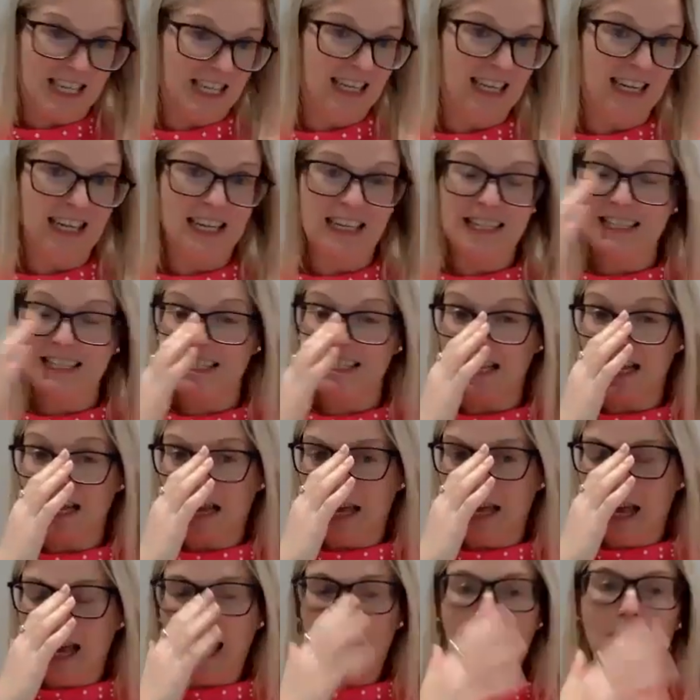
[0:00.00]
80s,
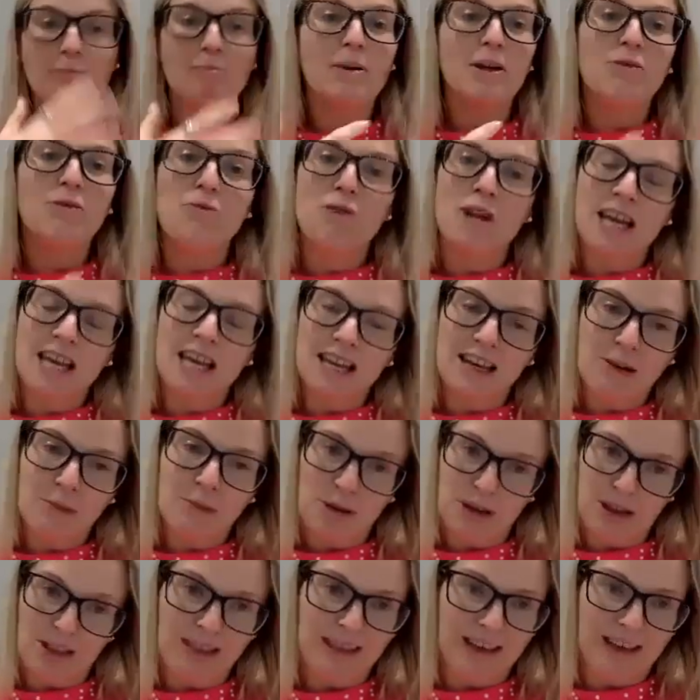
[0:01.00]
and be real
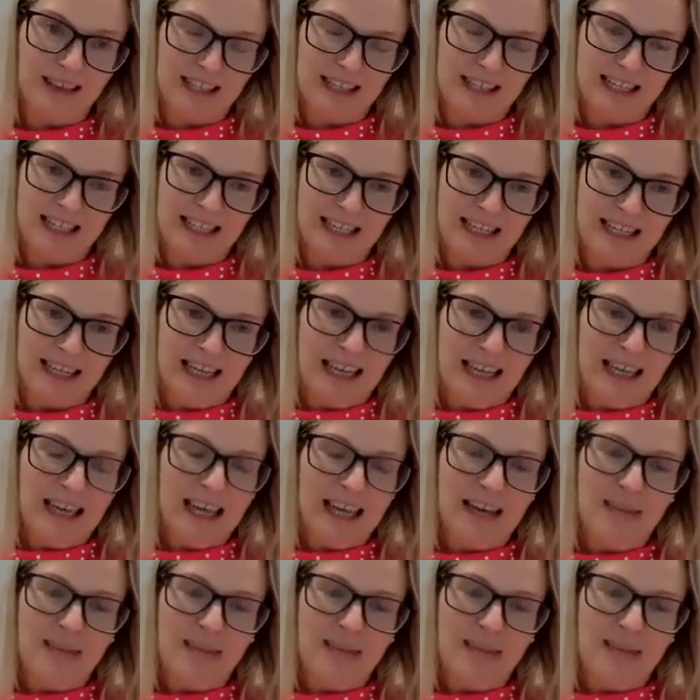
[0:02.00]
with it. And be,